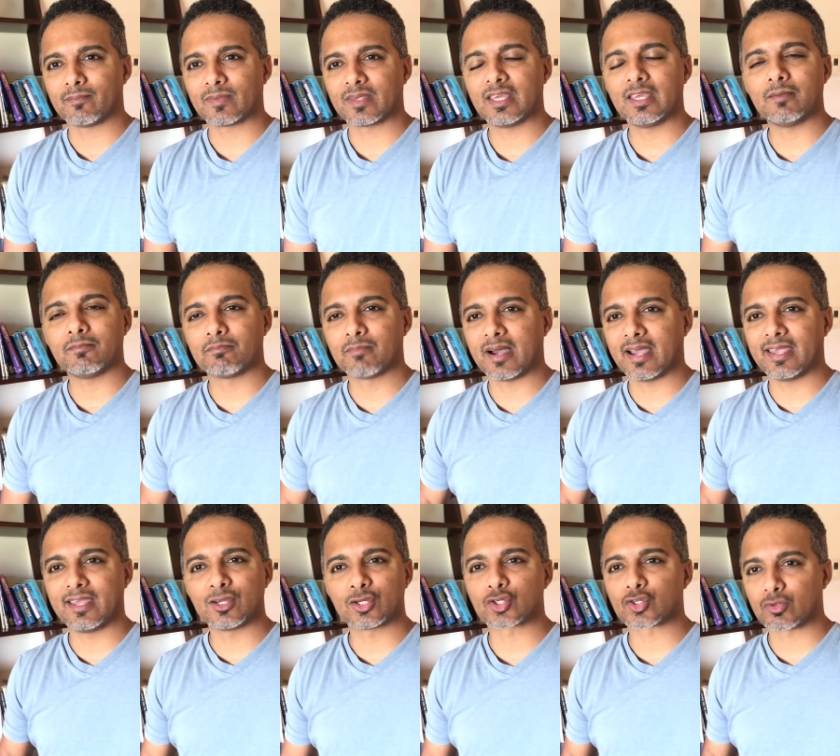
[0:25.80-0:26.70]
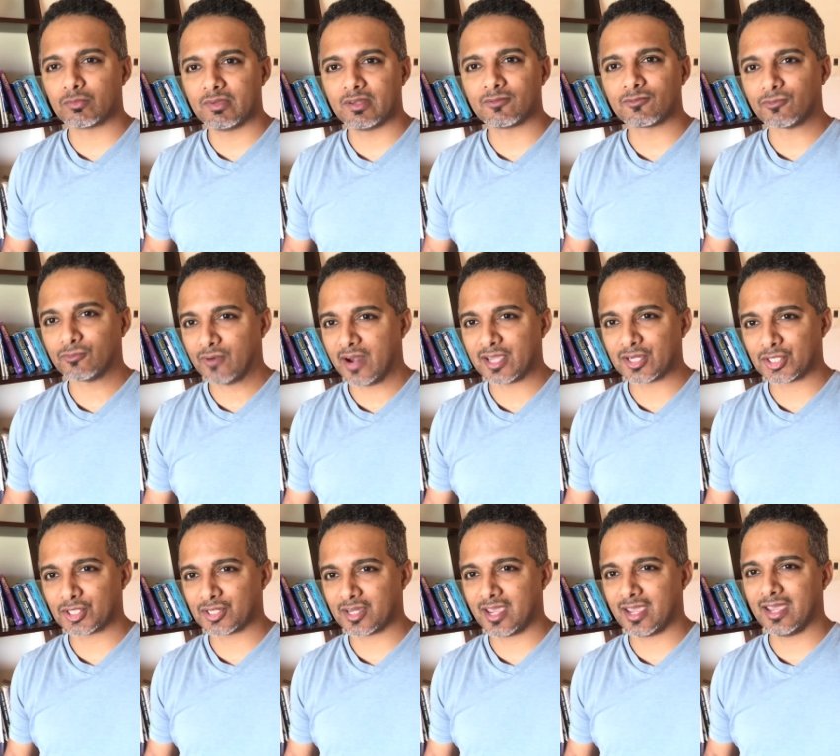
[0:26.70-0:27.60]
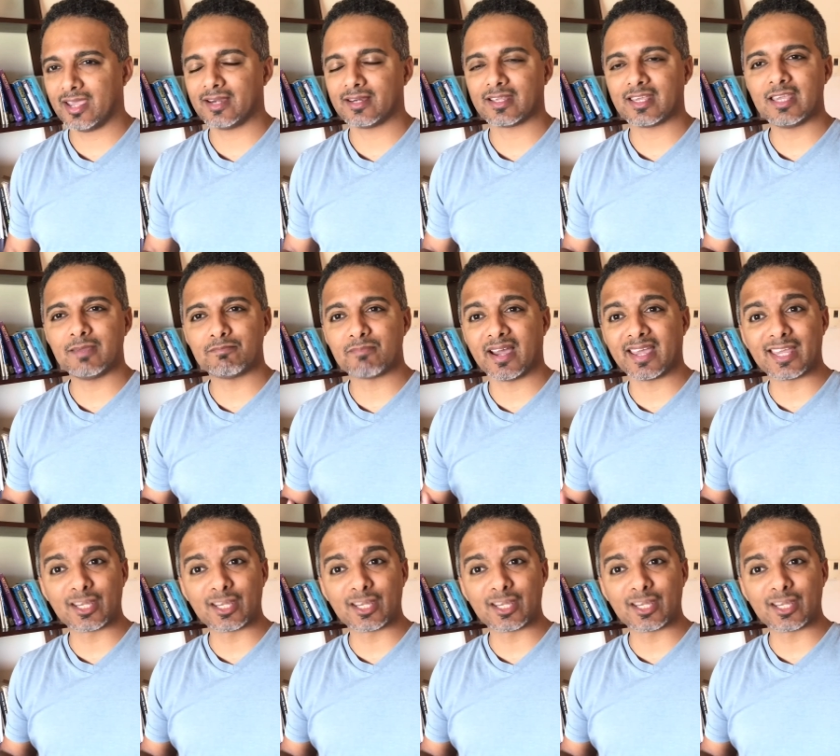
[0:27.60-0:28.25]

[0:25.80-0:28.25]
keep my instrument fresh and keep my